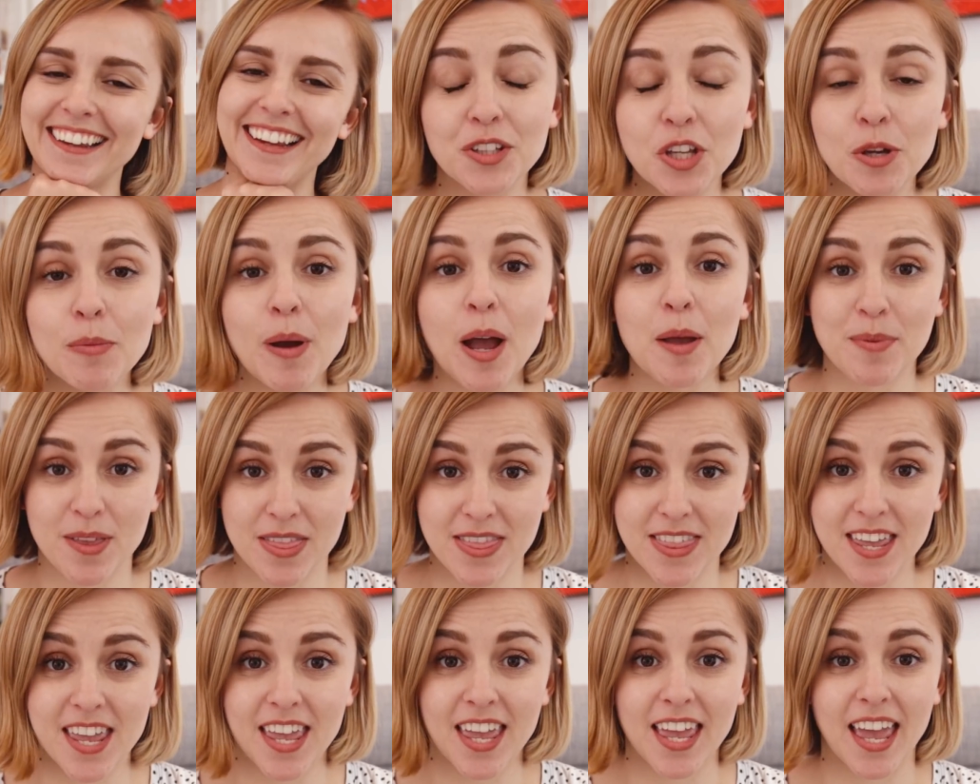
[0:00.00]
You might be
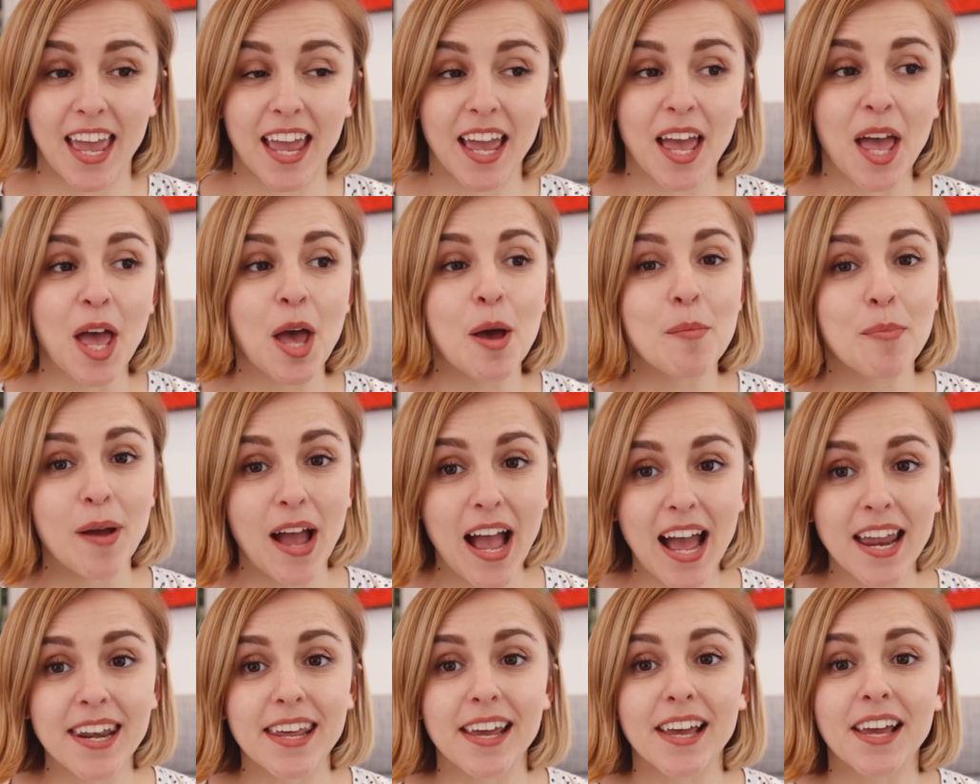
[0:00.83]
thinking, but
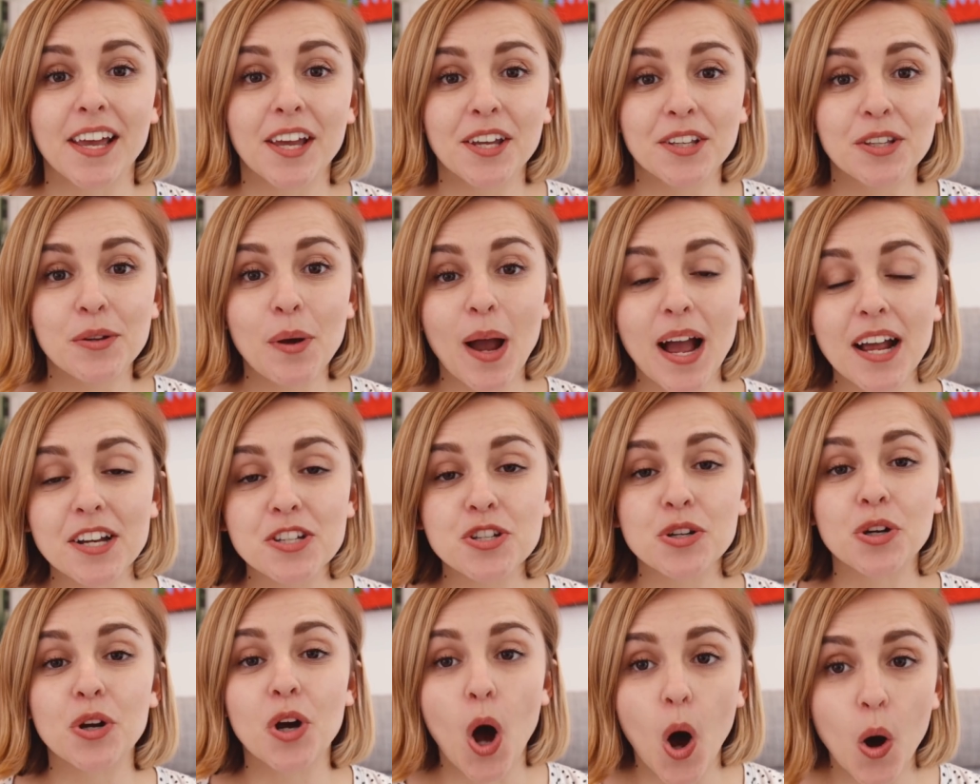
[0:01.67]
Hannah, you had
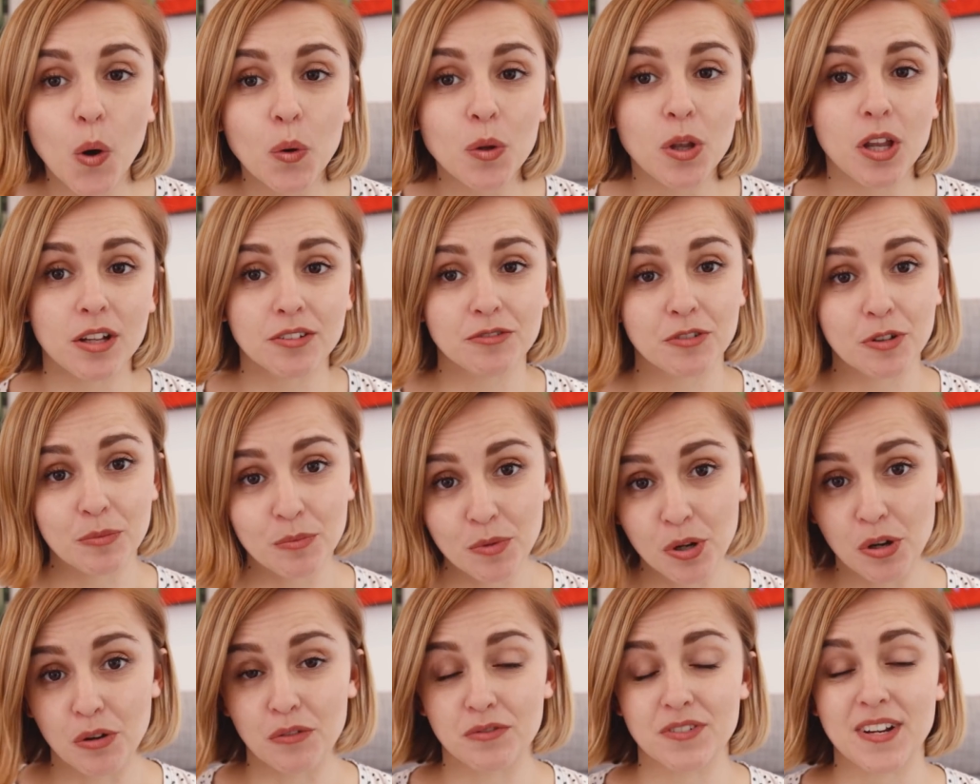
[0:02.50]
your colon
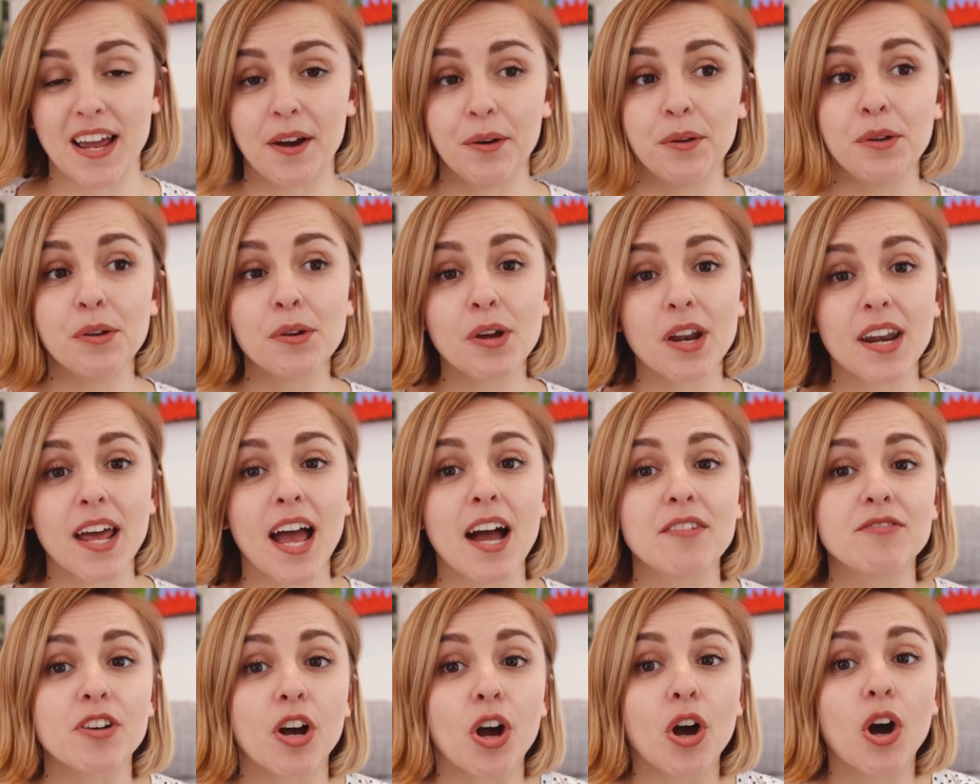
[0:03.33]
removed. How are you gonna
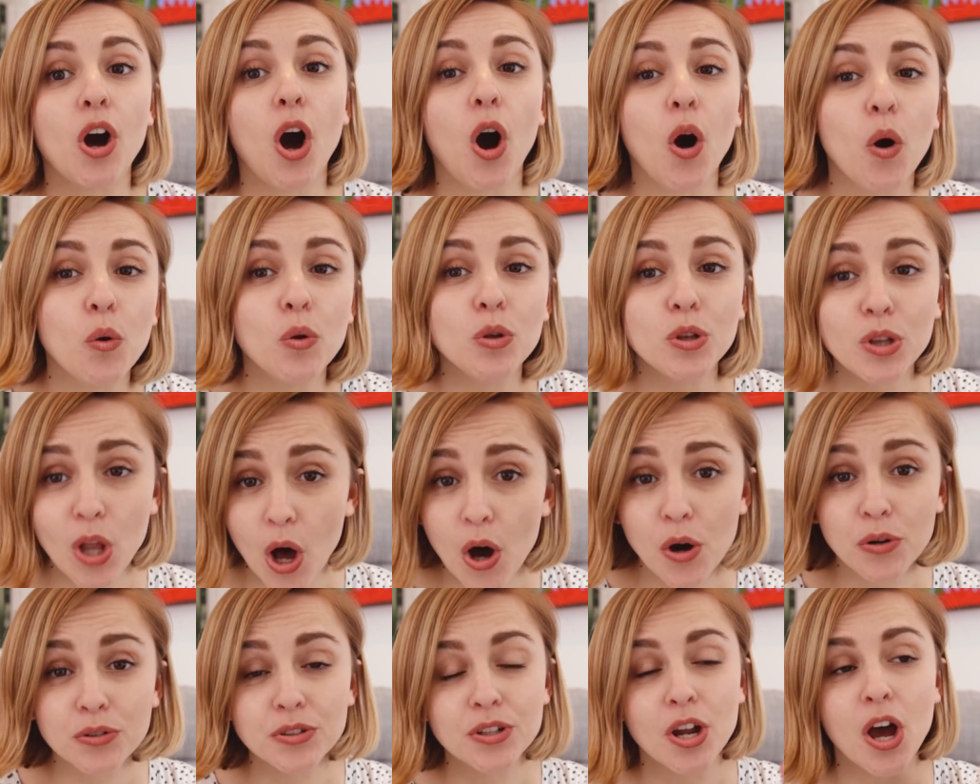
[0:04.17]
have a
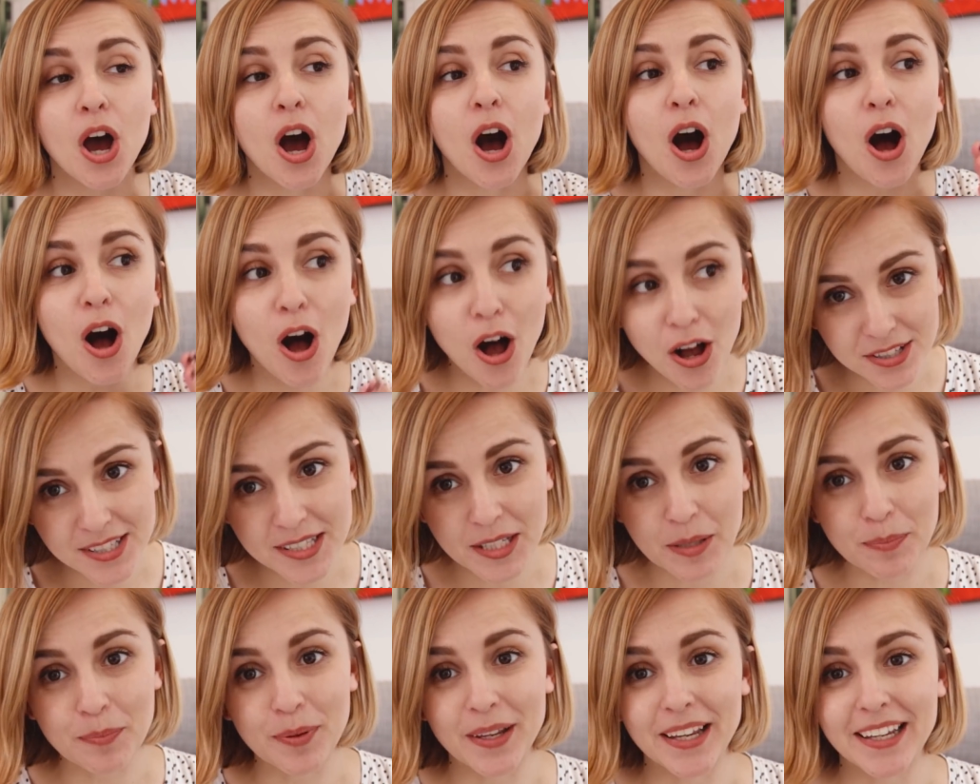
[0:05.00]

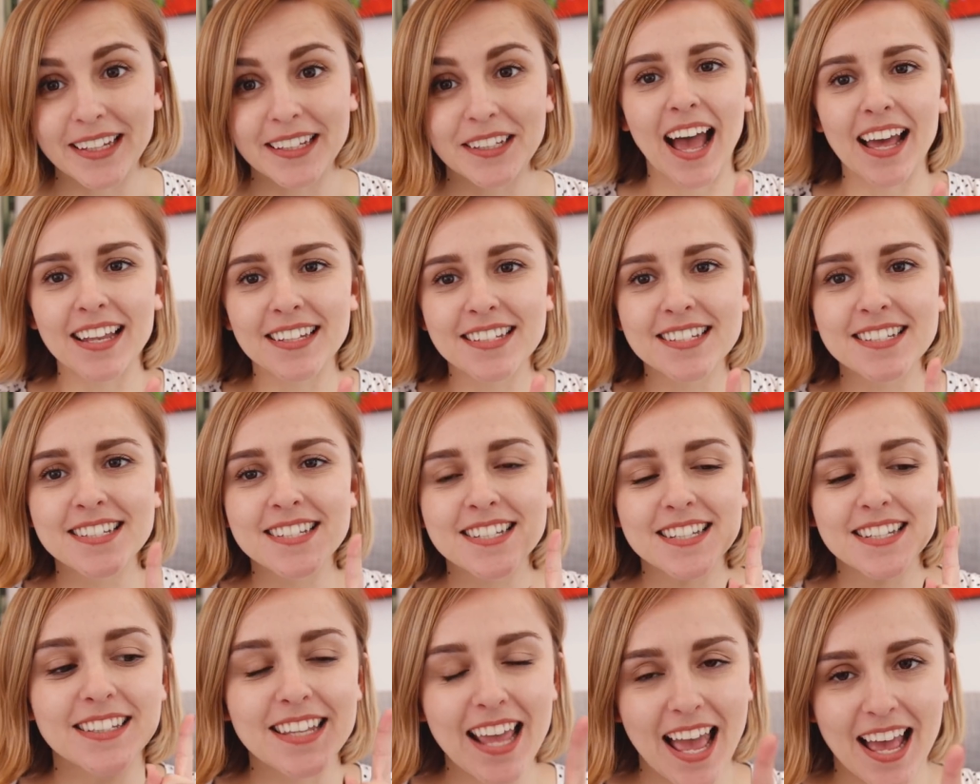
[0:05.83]
colonoscopy?
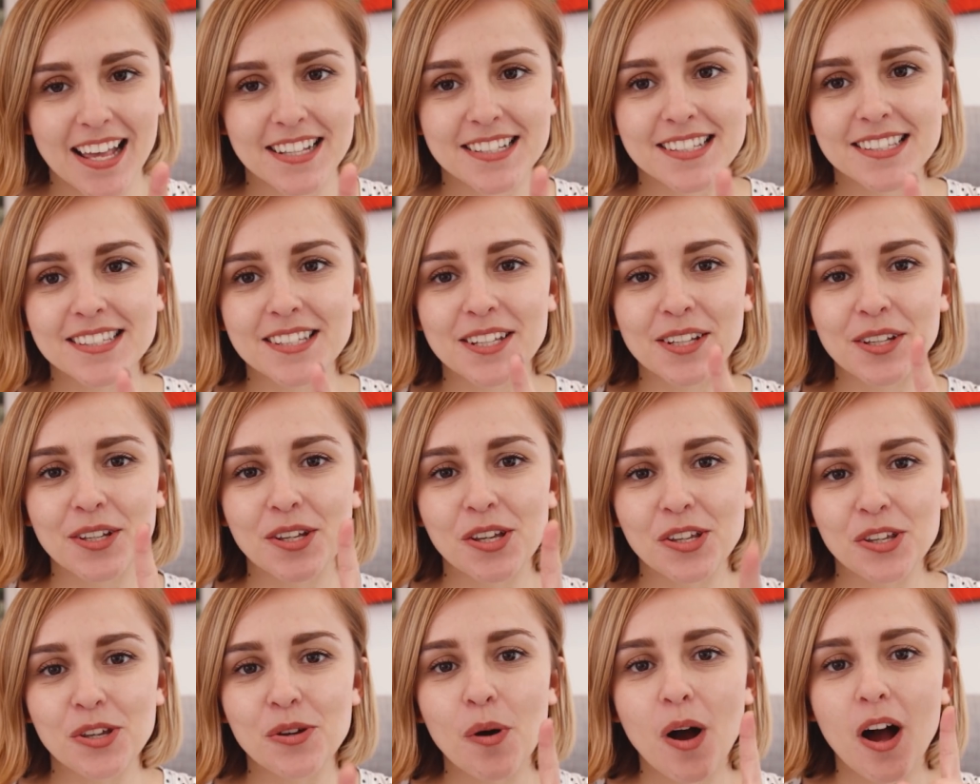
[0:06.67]
And yes,
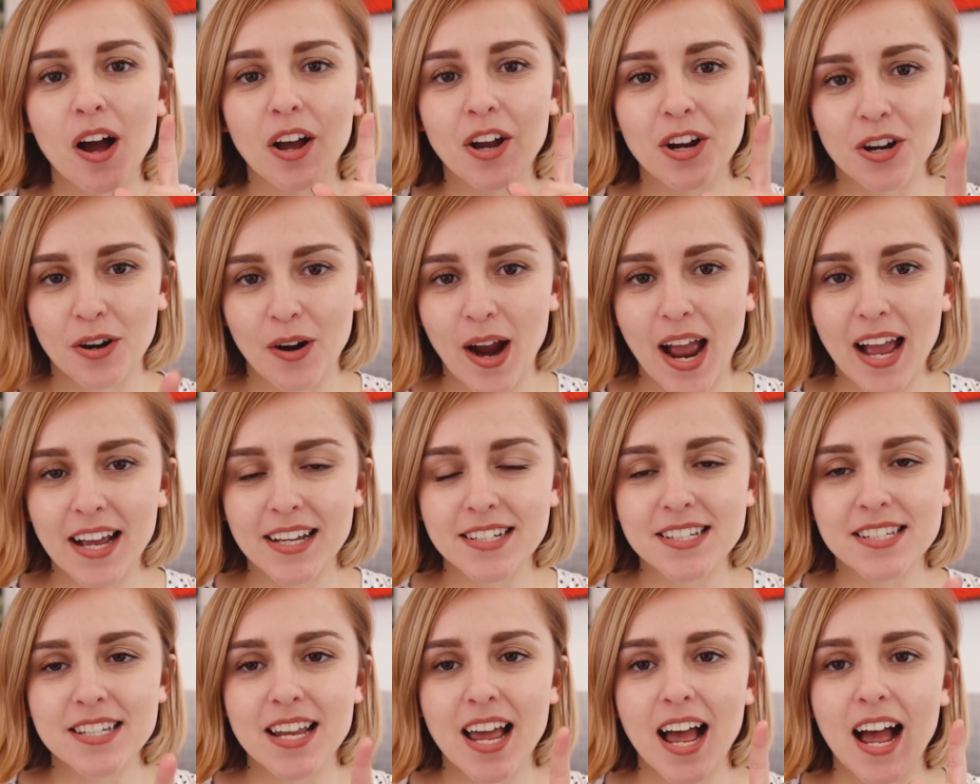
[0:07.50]
you are
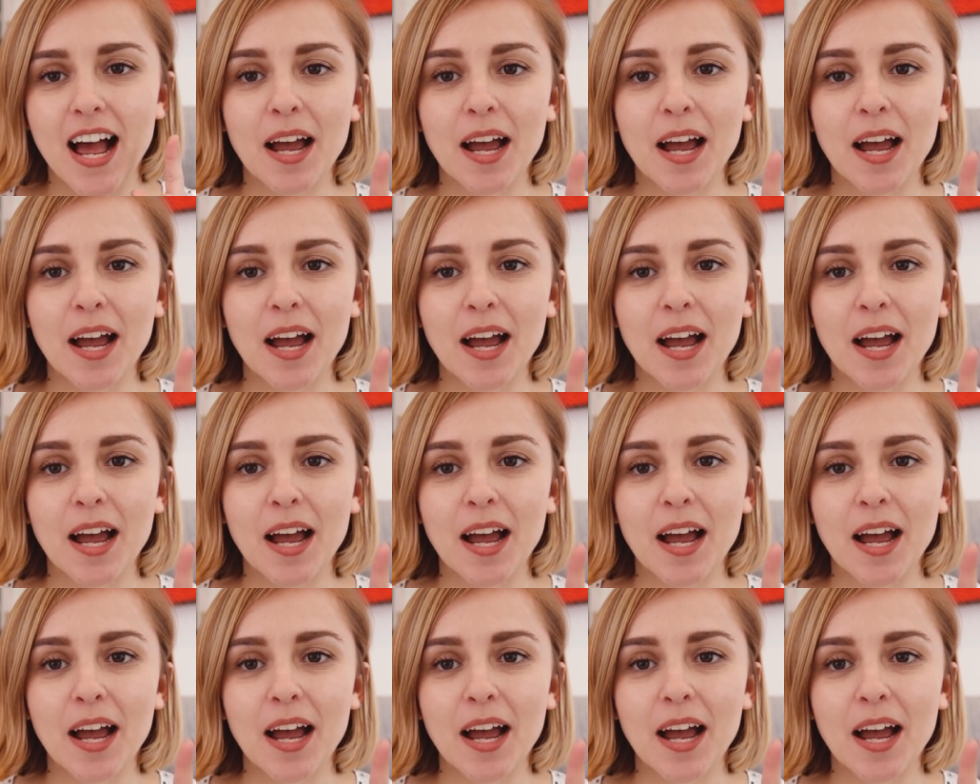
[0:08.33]
correct.